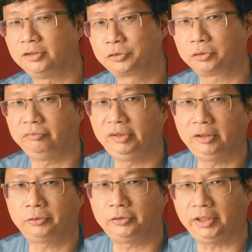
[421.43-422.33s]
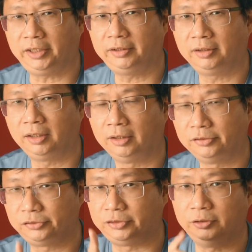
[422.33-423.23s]
short video today.
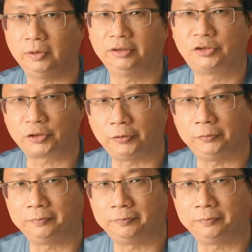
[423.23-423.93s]
See you at the show.